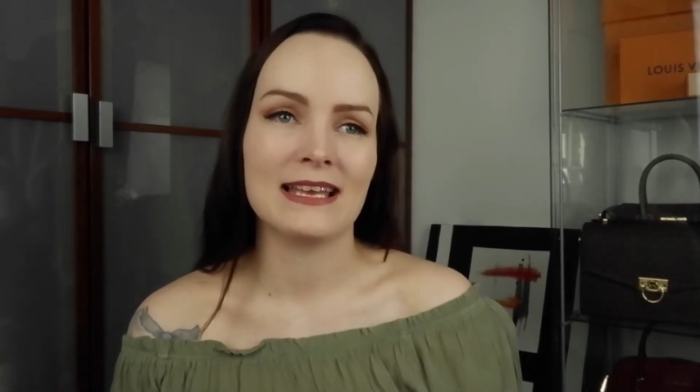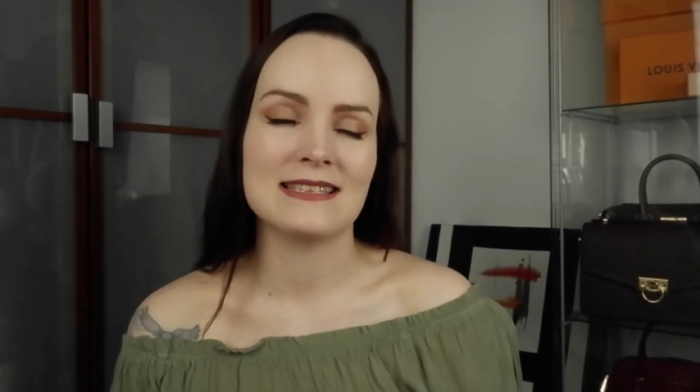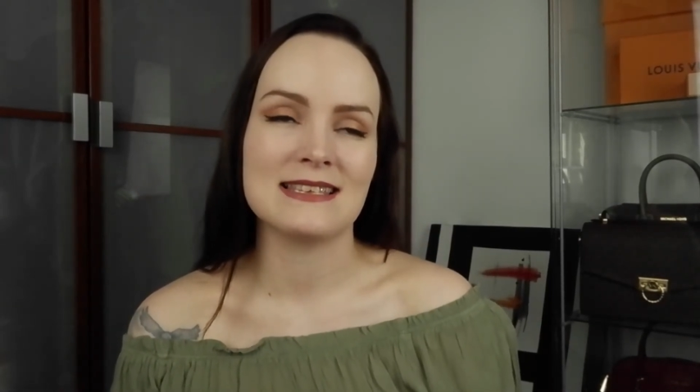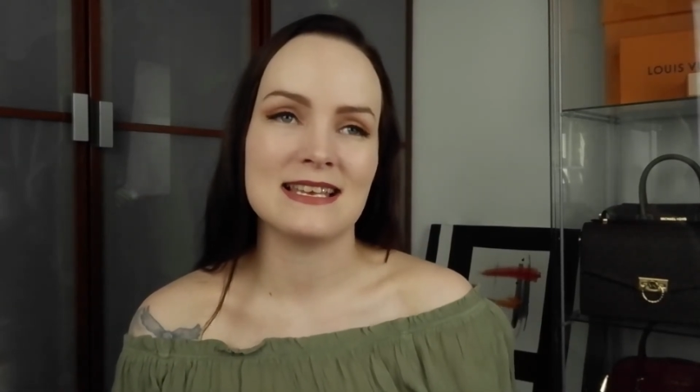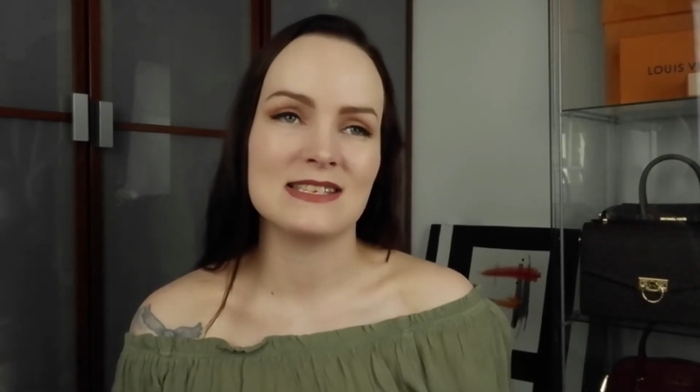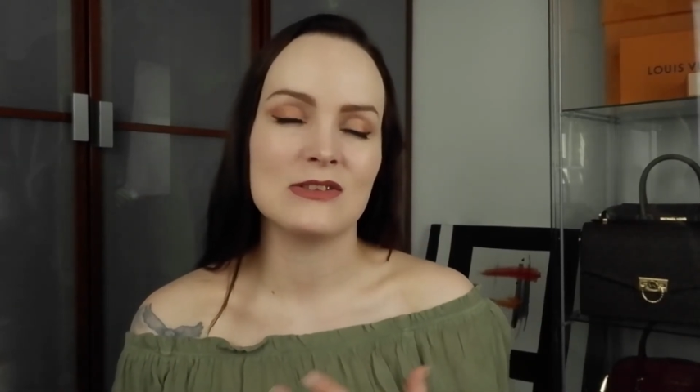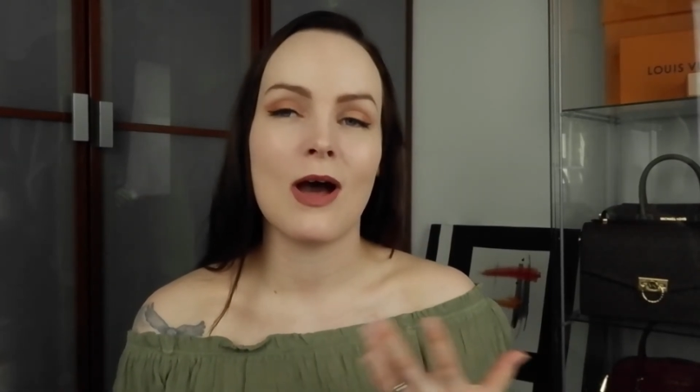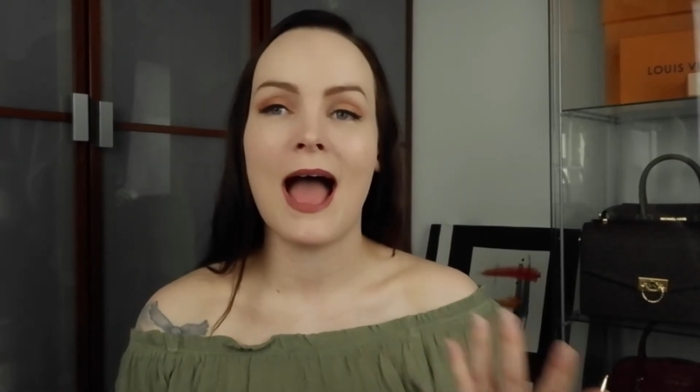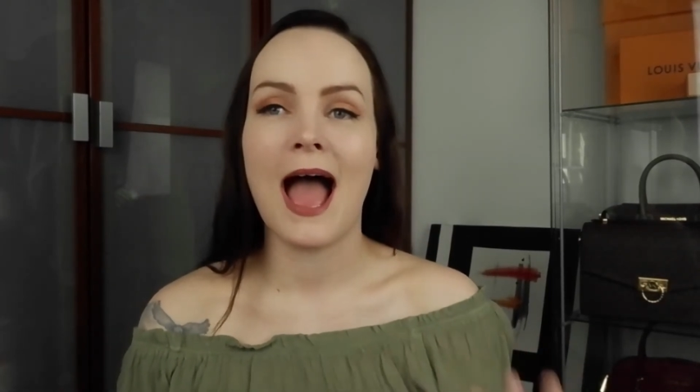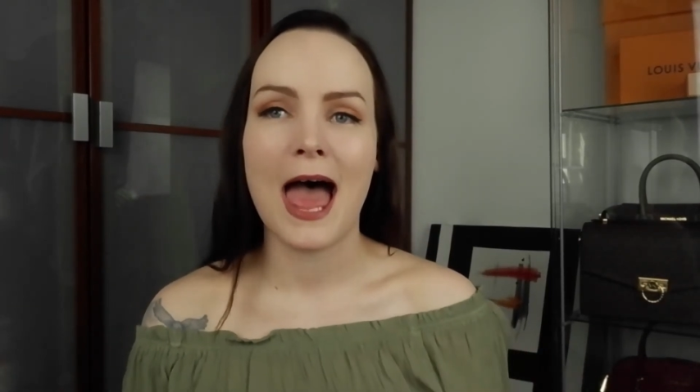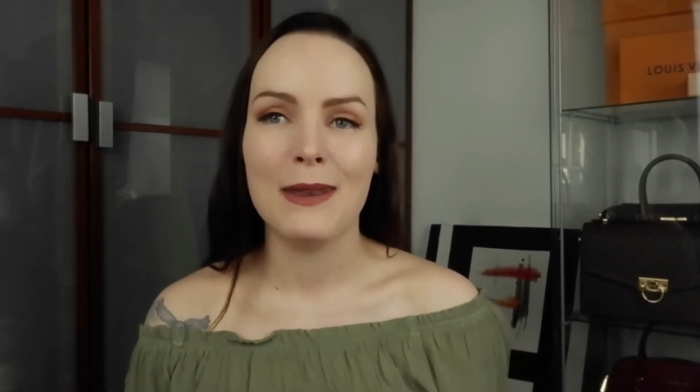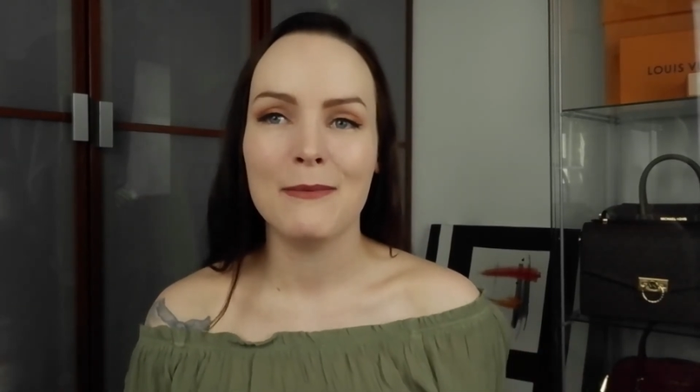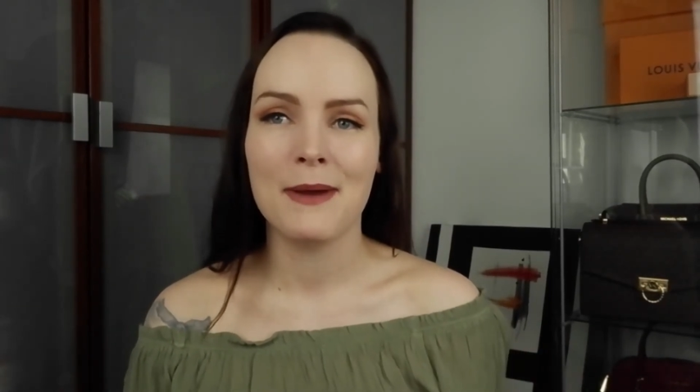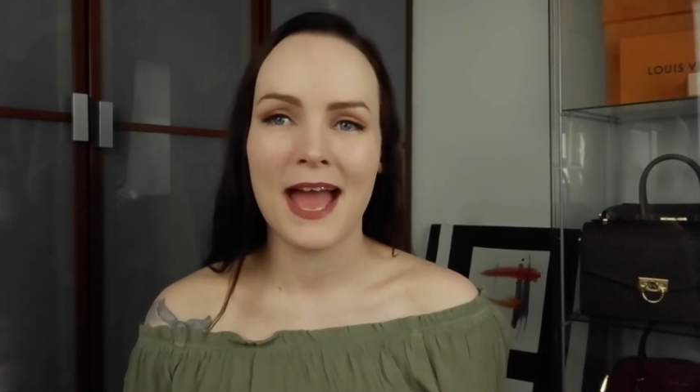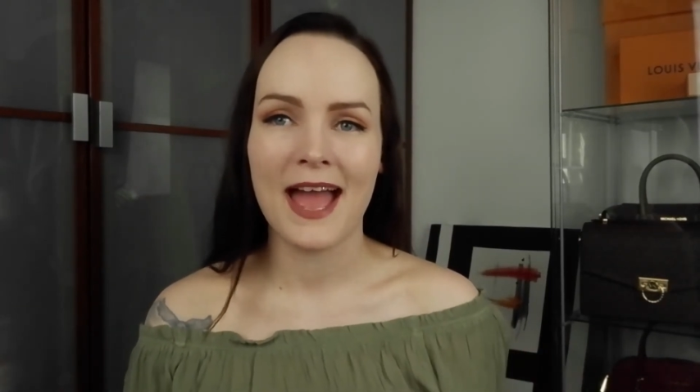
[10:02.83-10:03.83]
it's not a
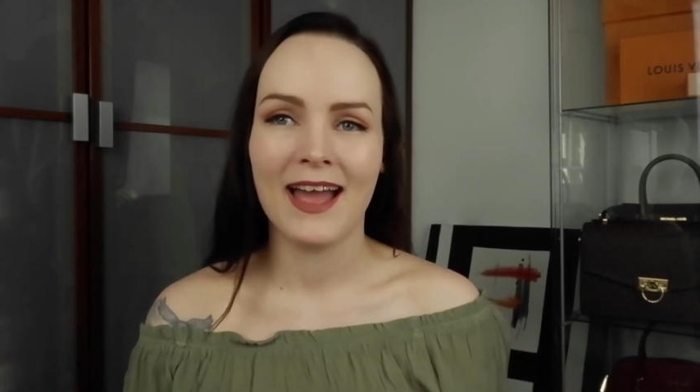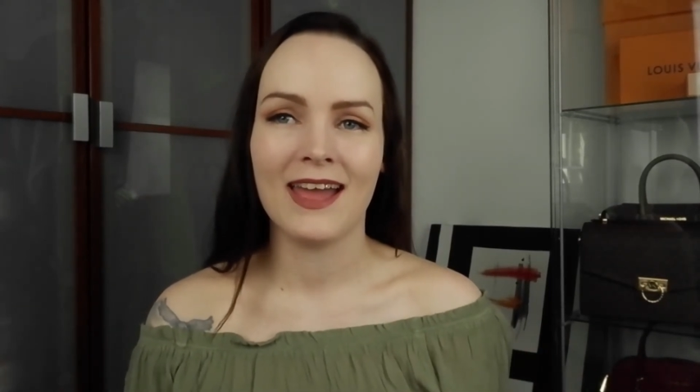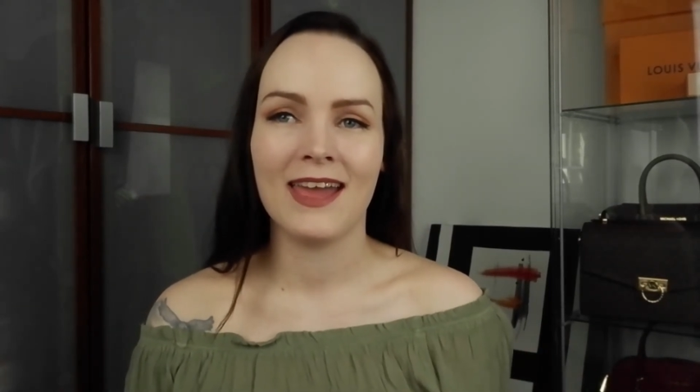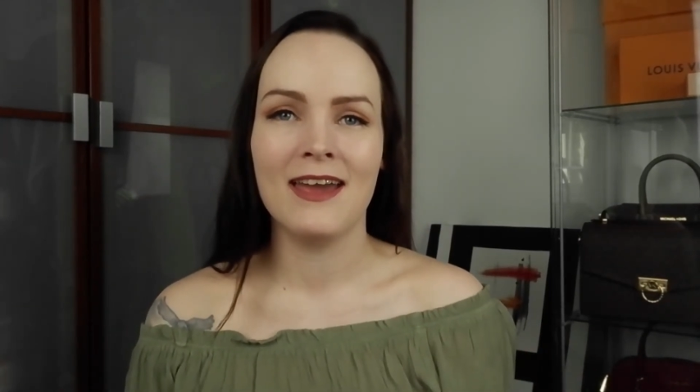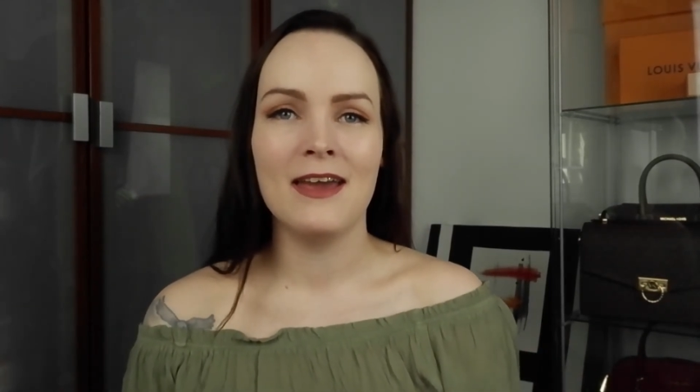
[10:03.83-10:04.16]
handbag,